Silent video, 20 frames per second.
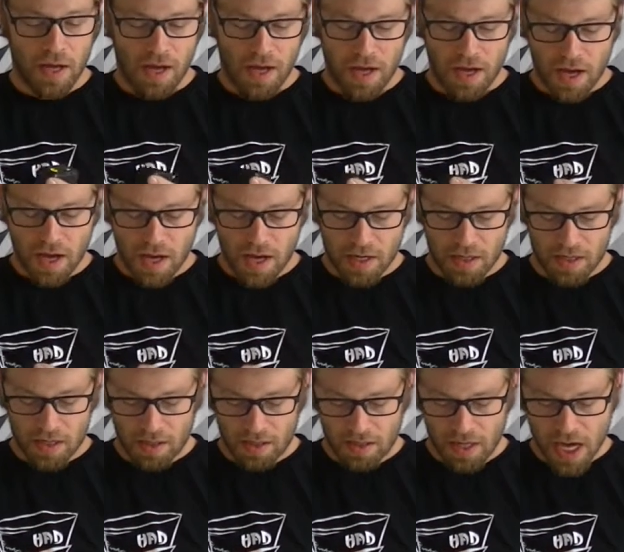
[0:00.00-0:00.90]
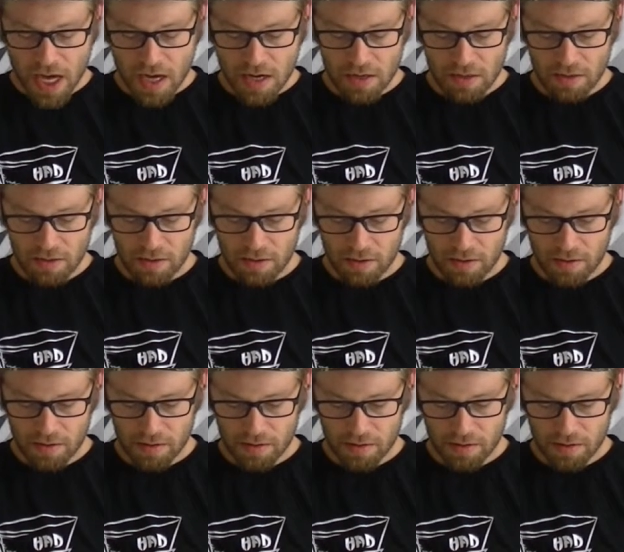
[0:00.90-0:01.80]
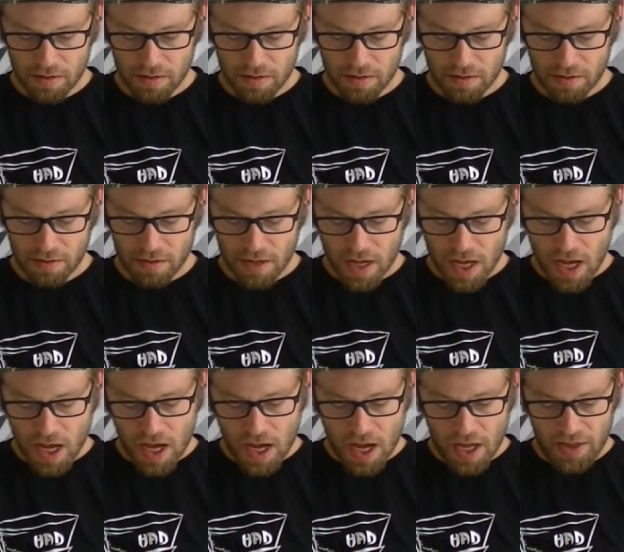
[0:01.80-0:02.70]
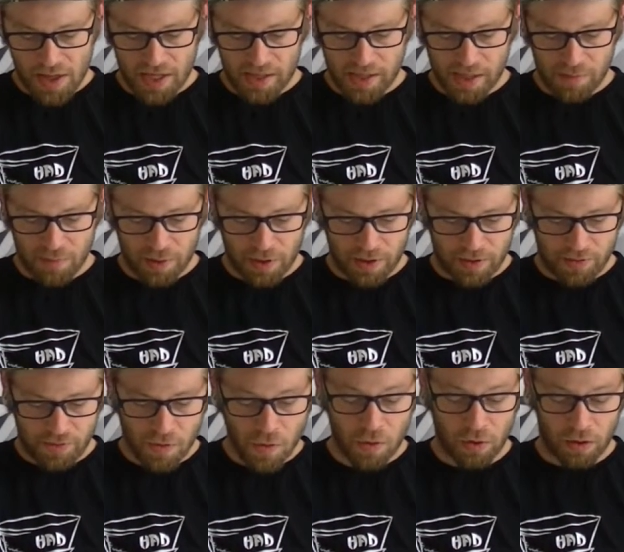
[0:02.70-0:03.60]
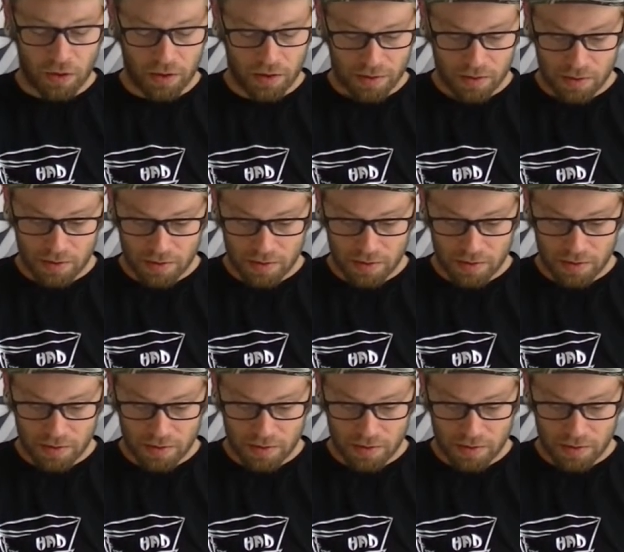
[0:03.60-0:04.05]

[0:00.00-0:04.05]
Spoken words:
And yeah, I think that's what it's for.